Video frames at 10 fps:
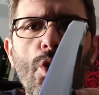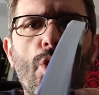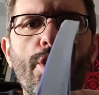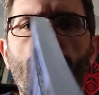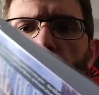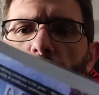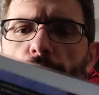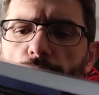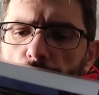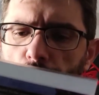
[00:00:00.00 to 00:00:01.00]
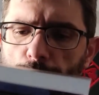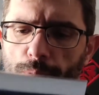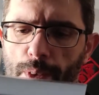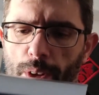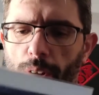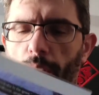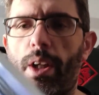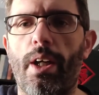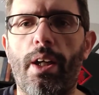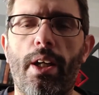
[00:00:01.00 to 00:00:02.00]
200 pages uh,
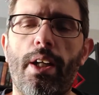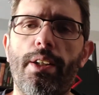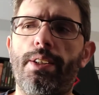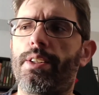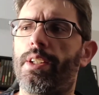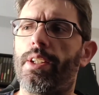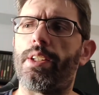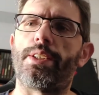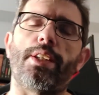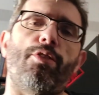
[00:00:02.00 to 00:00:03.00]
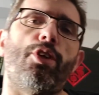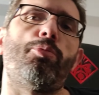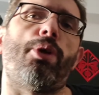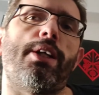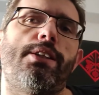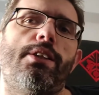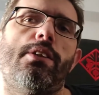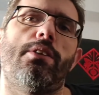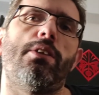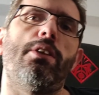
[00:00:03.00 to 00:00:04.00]
and it's a, a severed
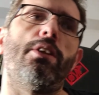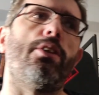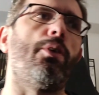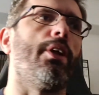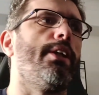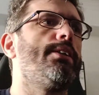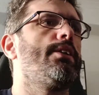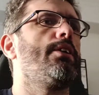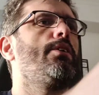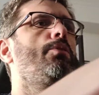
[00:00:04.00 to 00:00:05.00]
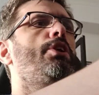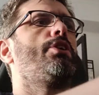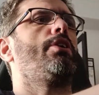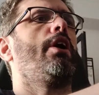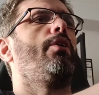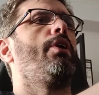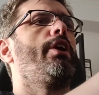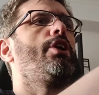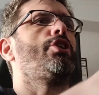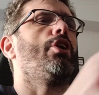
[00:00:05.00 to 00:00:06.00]
press uh, release which I
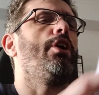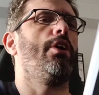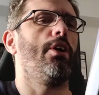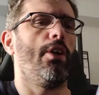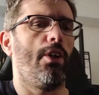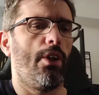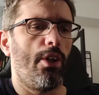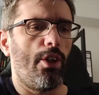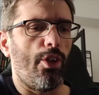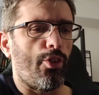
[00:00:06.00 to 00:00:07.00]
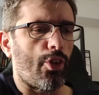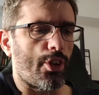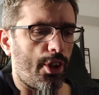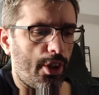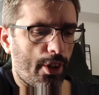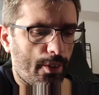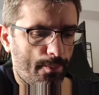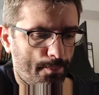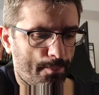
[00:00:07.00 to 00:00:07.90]
really enjoy you've got here